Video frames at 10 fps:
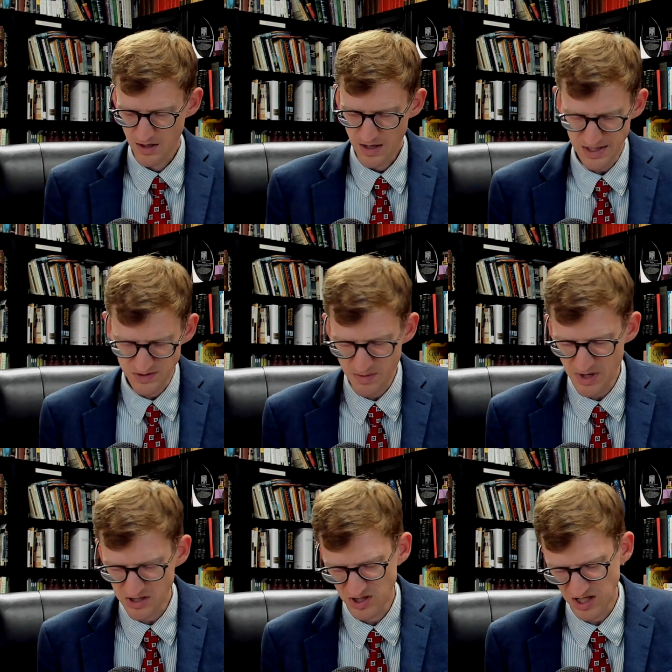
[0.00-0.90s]
As we
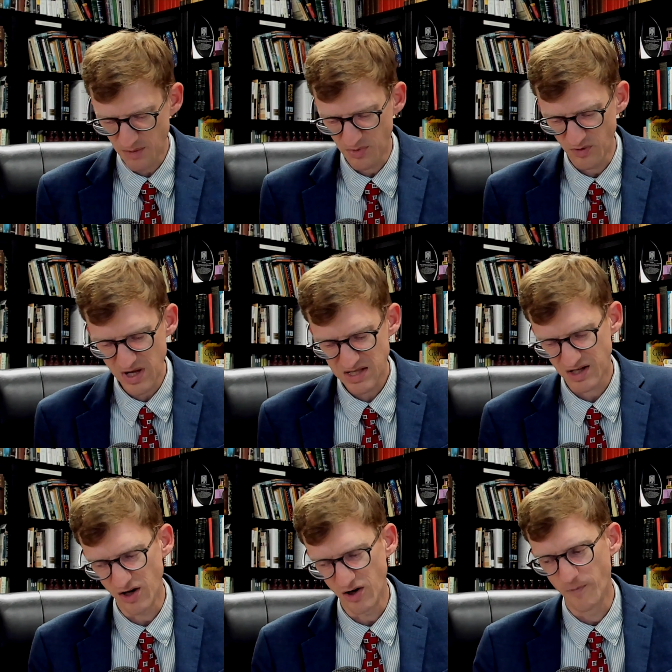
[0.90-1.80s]
mentioned a couple of weeks
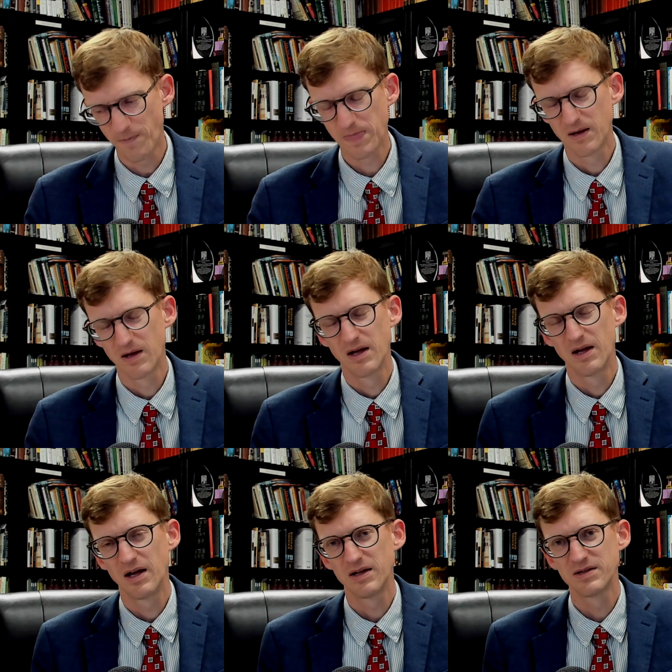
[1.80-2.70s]
ago,
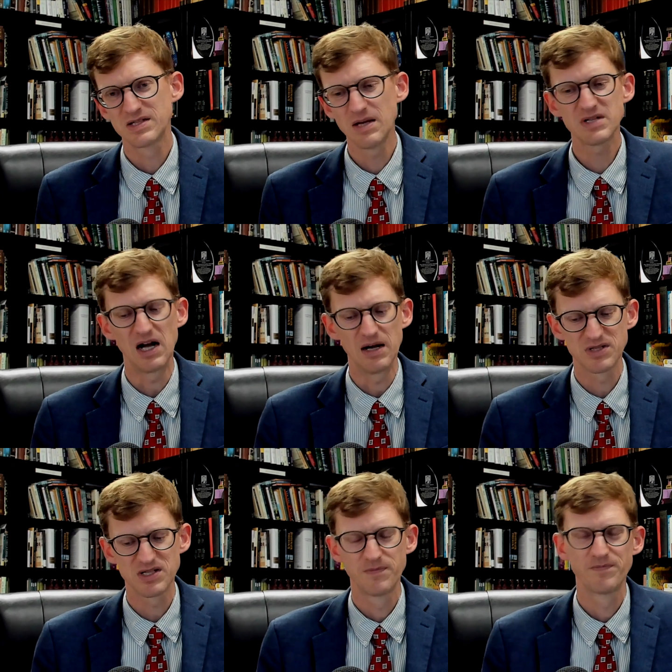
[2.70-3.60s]

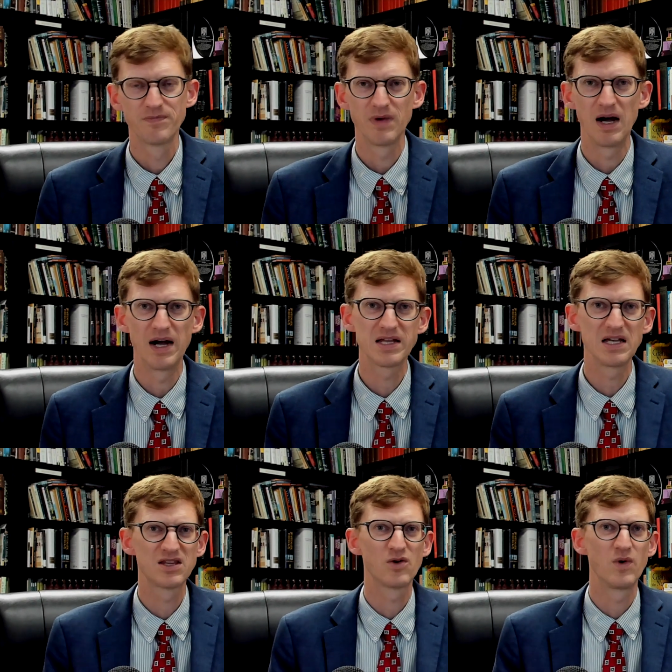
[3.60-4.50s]
sometimes I
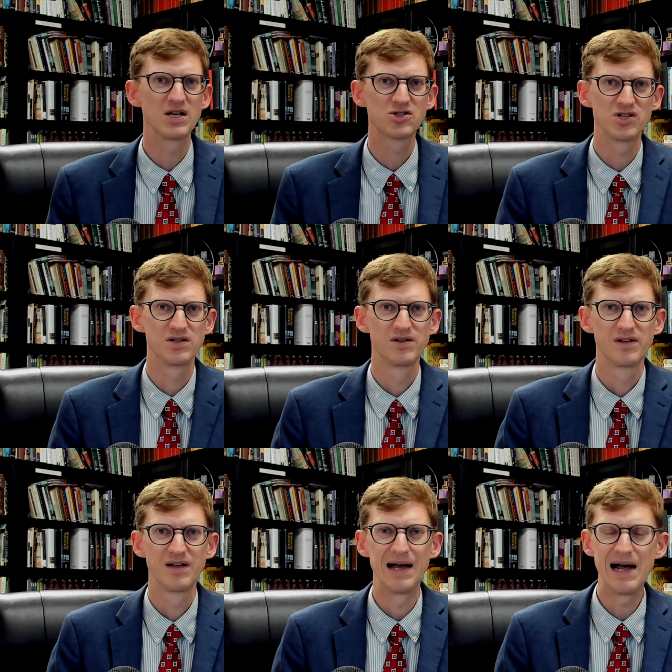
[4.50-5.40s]
get the question,
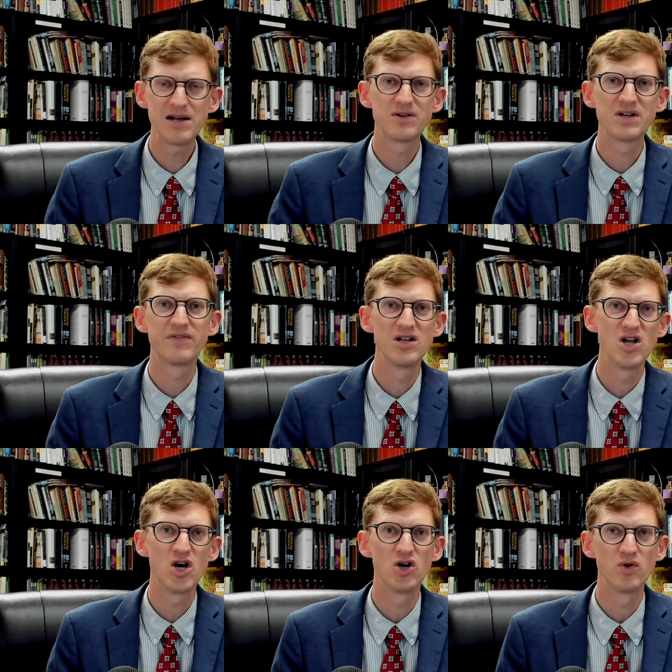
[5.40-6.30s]
I don't even
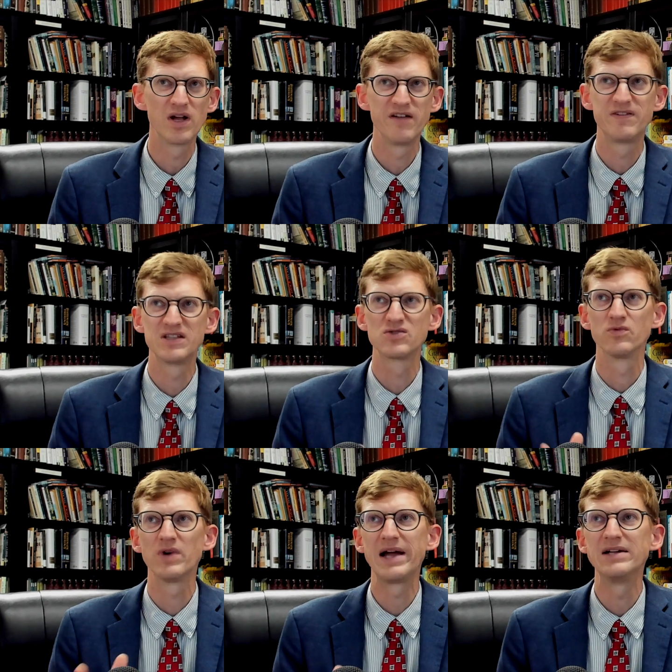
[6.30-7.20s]
know if it's
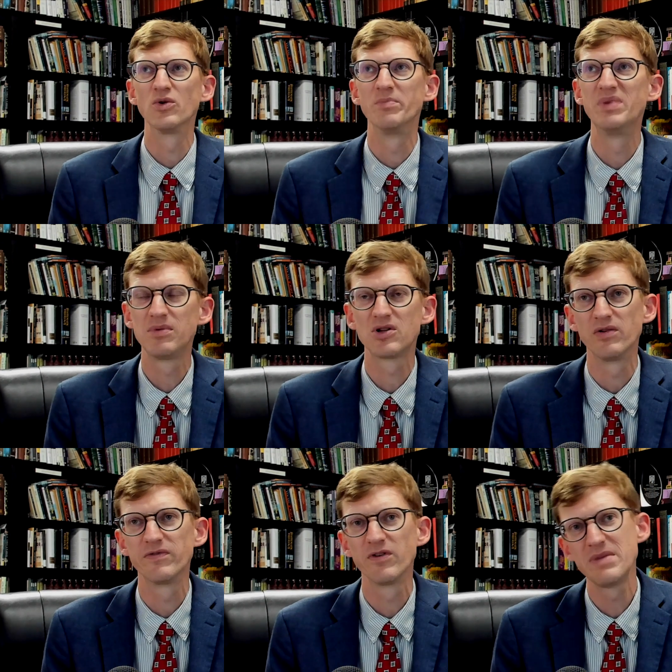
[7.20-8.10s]
right or biblical
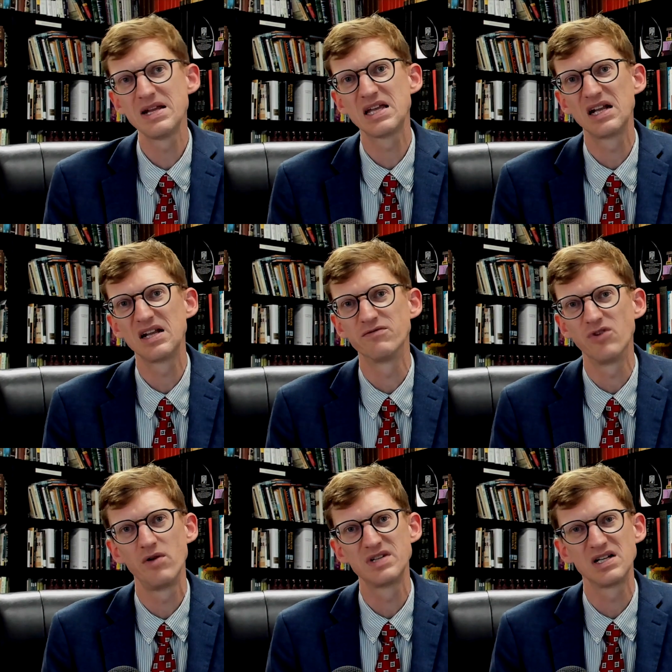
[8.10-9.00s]
for me to get
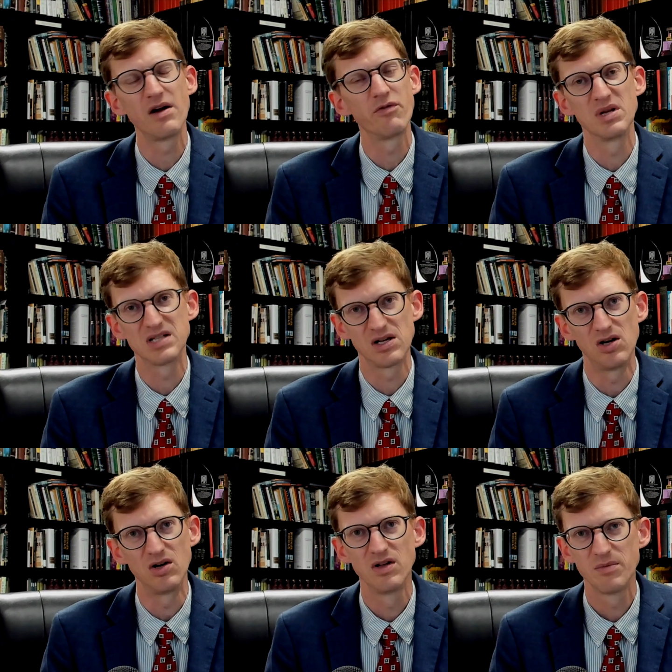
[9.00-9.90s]
involved in government at
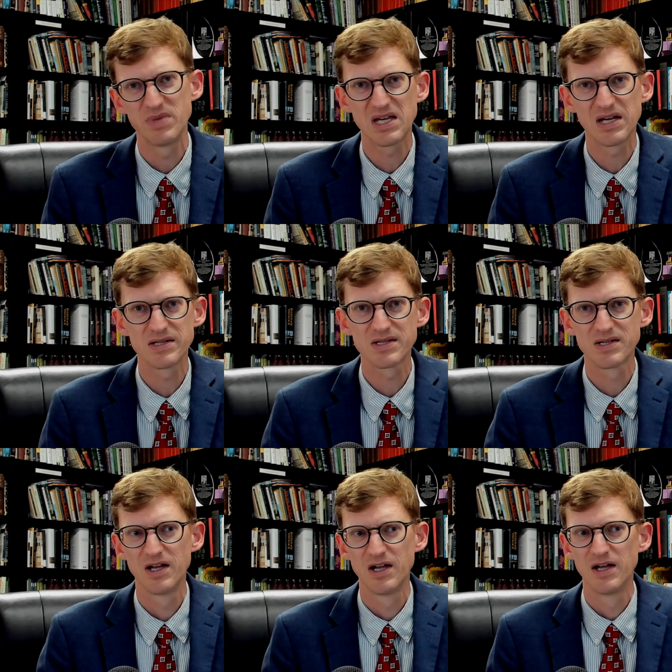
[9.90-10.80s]
all, because
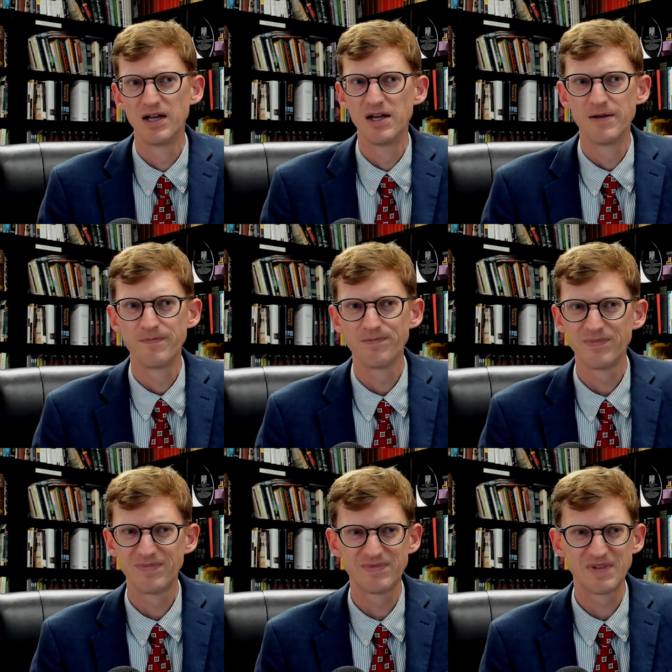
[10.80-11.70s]

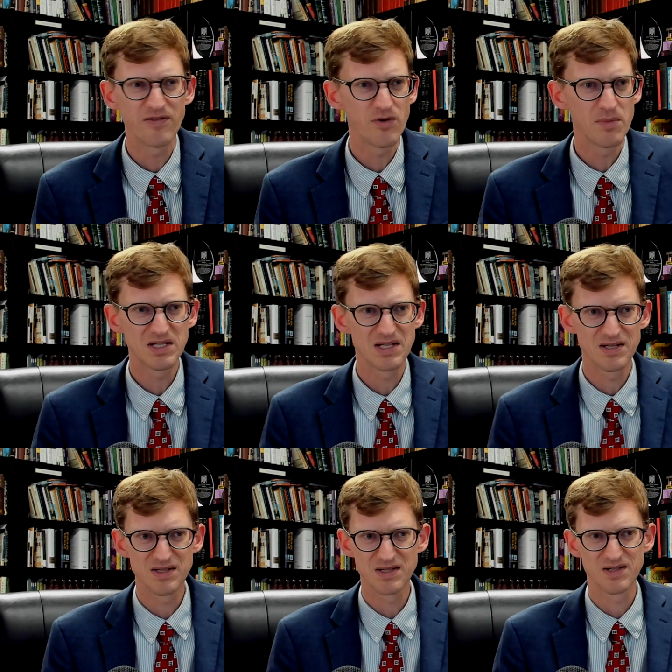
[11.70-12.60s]
government
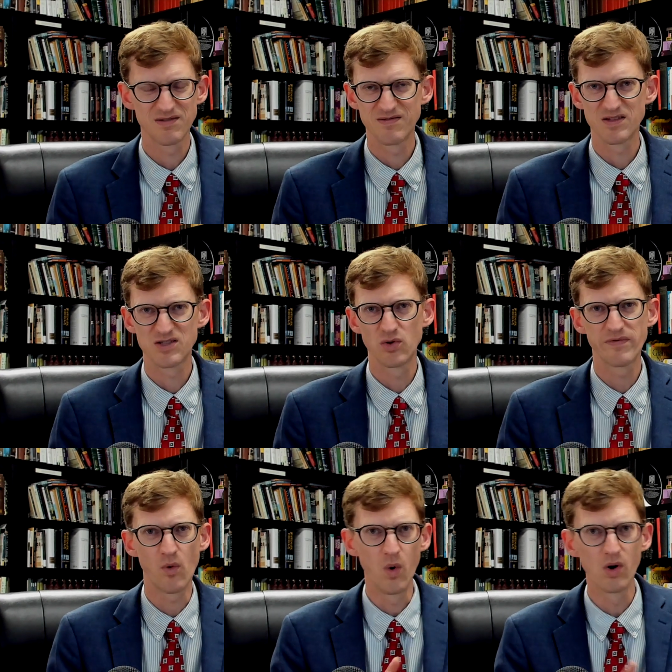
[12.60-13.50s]
is sort of
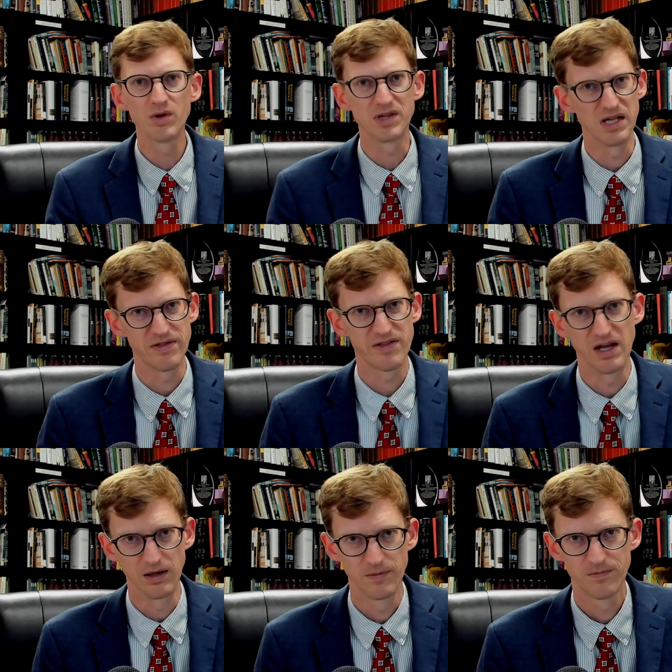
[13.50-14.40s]
a worldly thing.